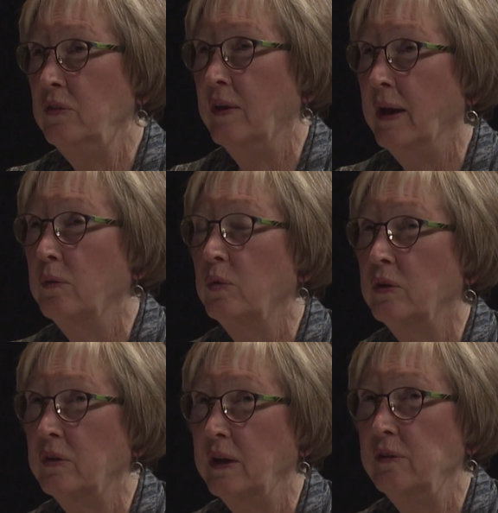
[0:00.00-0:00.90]
that
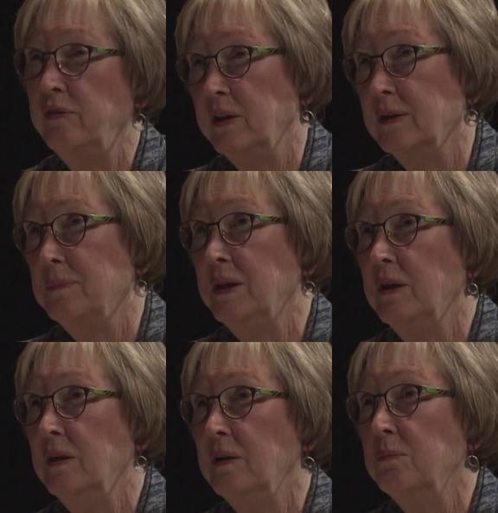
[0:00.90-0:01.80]
will give him
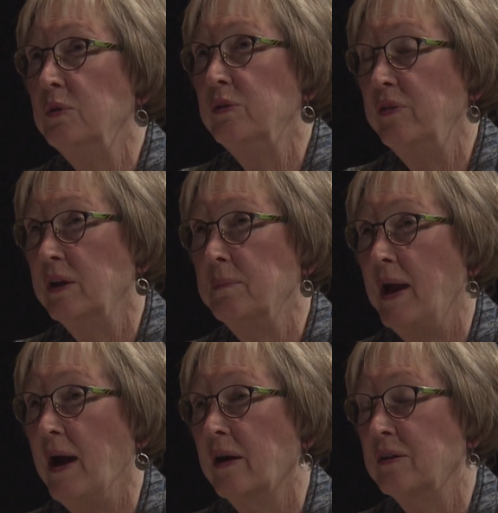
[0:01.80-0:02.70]
move him
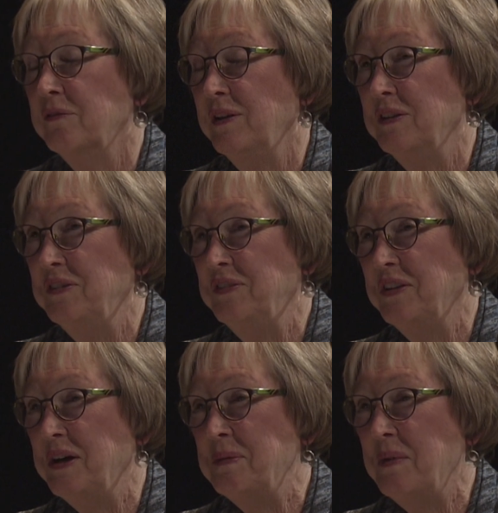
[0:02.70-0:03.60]
out of his
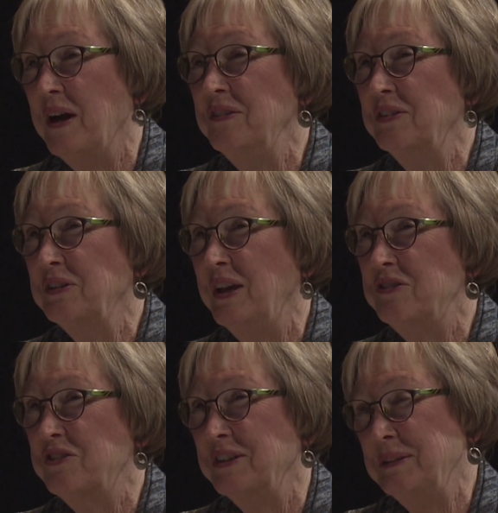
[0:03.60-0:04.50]

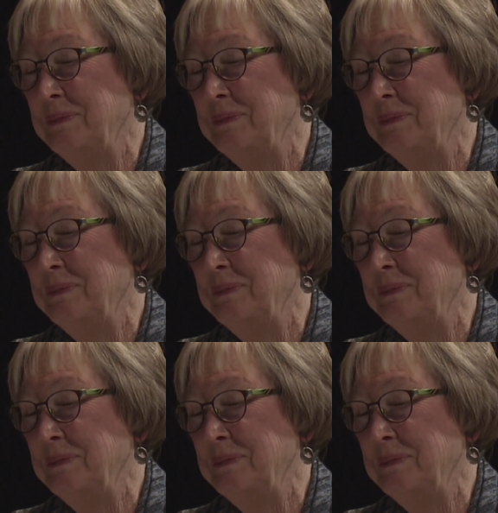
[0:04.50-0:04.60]
isolation.